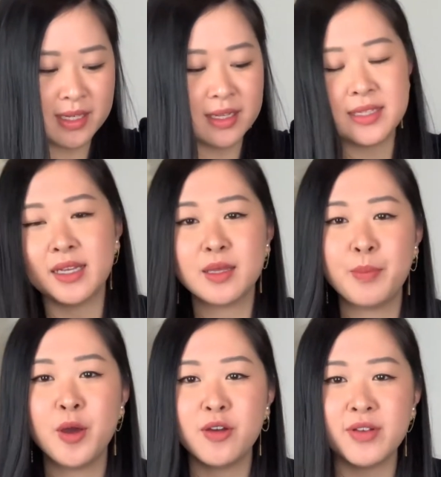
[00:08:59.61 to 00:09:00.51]
It's like the
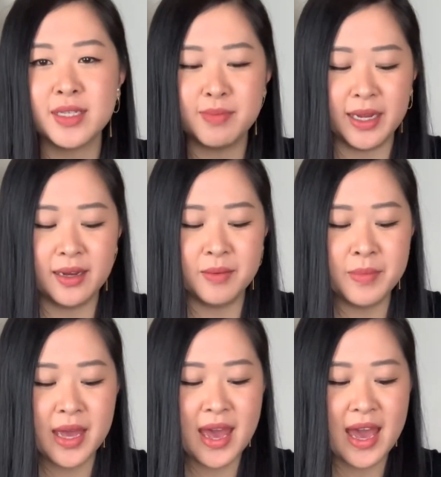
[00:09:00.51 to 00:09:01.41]
perfect medium,
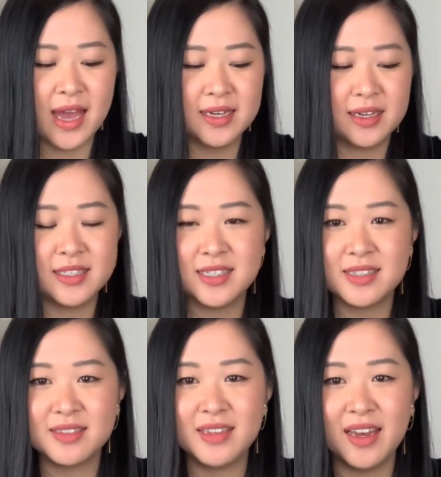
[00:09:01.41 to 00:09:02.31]
and I
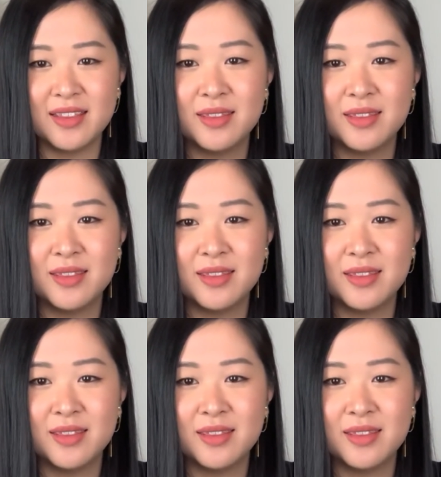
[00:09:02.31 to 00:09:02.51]
just, yeah,